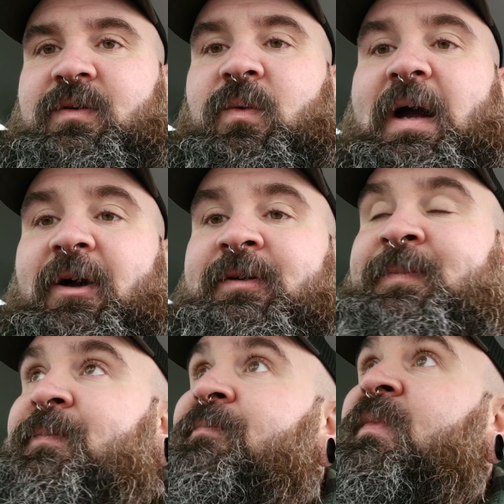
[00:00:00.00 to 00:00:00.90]
Well,
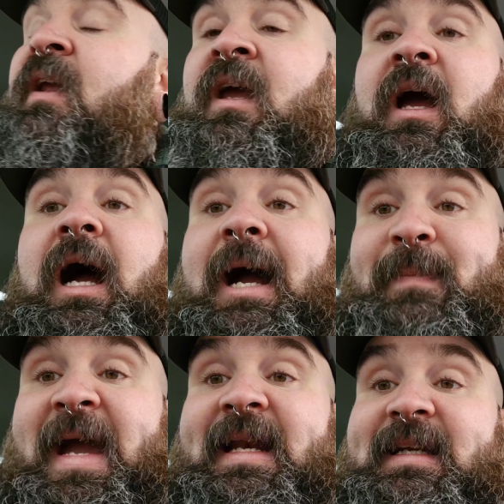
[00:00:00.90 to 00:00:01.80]
I
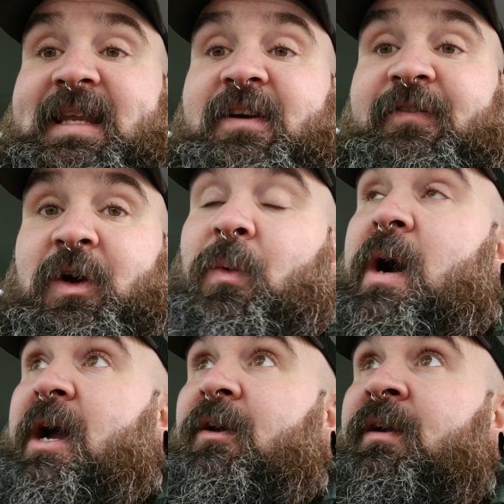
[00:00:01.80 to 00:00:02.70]
panicked there for a
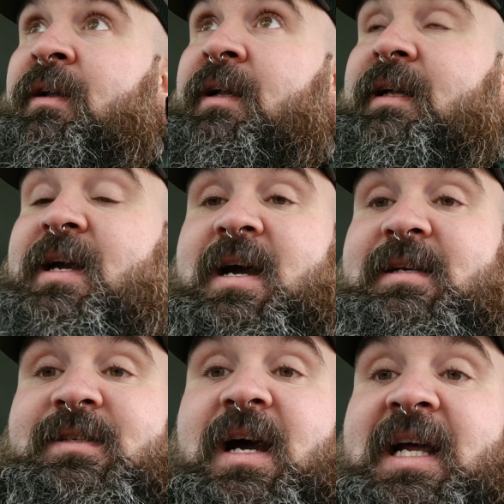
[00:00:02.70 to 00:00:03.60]
while
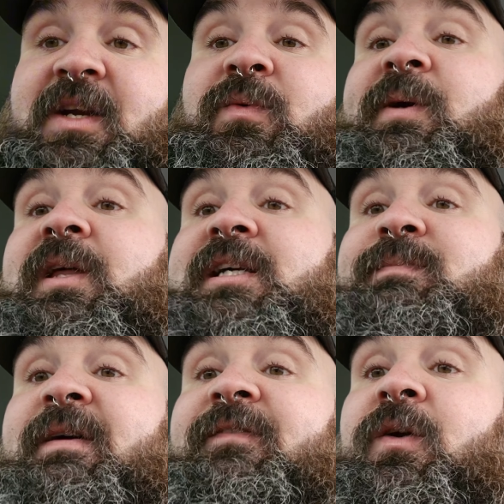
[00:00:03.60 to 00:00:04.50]
because I didn't realize
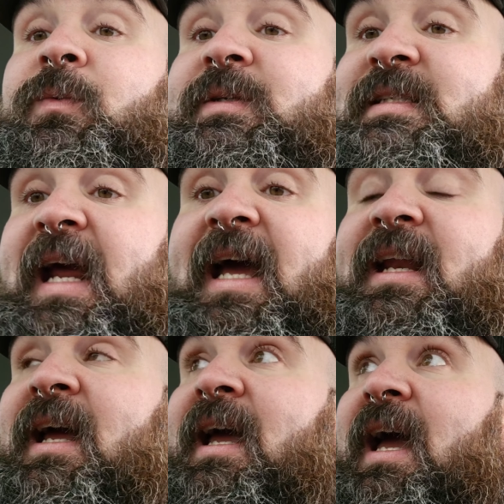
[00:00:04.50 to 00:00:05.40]
my phone was
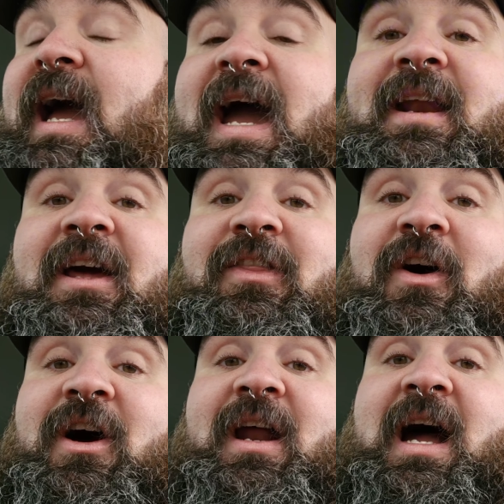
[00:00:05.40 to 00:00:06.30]
dead, and I
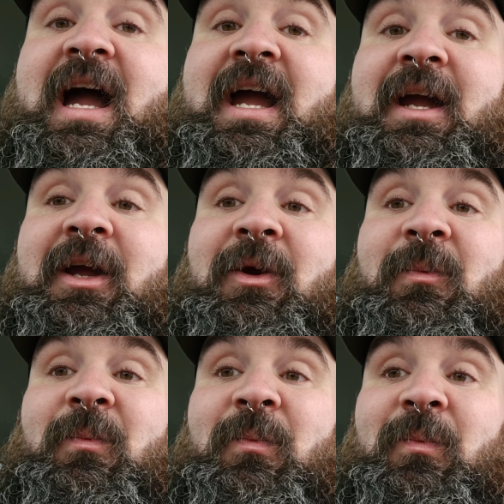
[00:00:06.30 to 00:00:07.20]
thought I
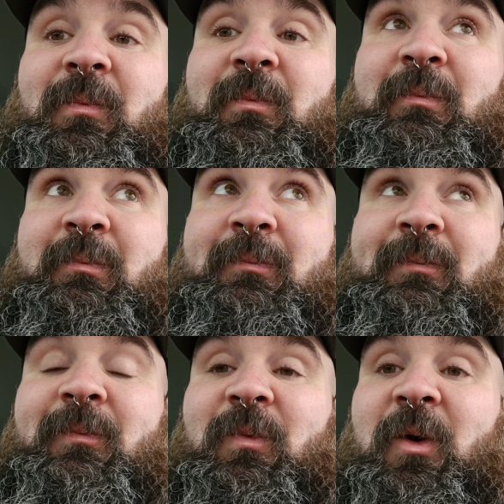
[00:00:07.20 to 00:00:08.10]

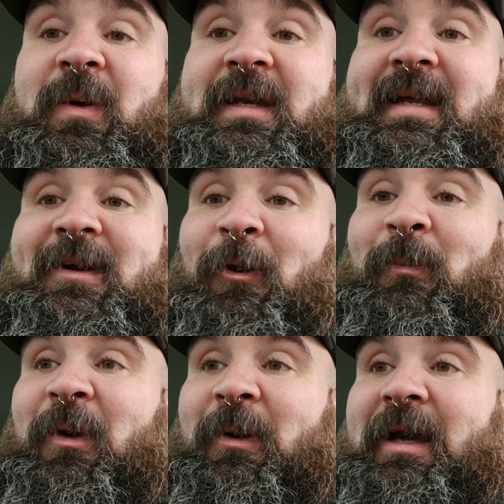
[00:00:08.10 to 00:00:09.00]
ruined it or
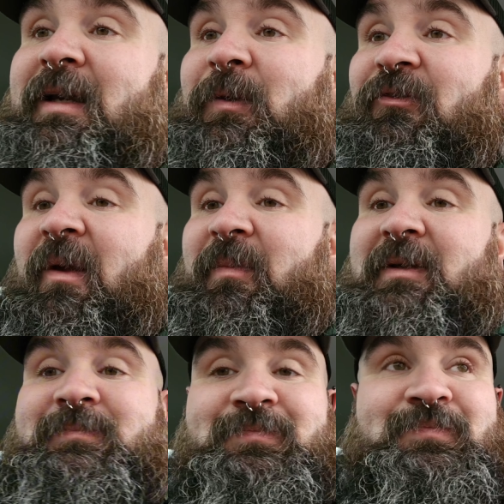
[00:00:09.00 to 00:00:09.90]
broke it or something.